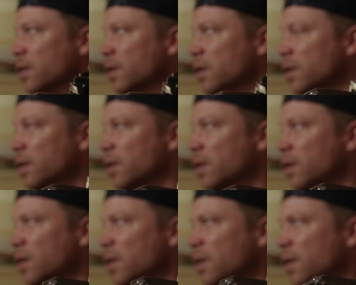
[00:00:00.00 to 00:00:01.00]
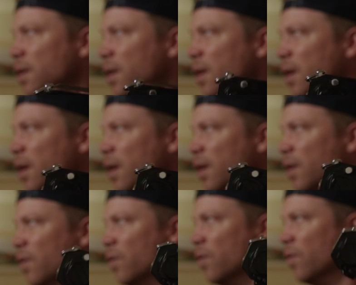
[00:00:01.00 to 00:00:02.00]

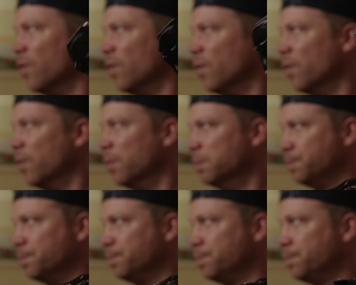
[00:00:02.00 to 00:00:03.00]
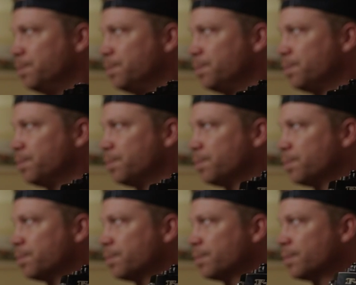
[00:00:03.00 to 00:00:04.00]

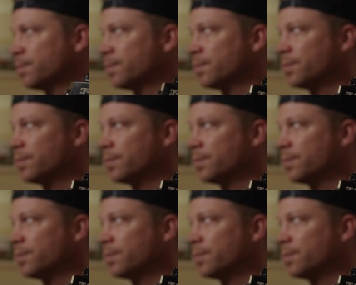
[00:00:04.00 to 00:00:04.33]
(silence)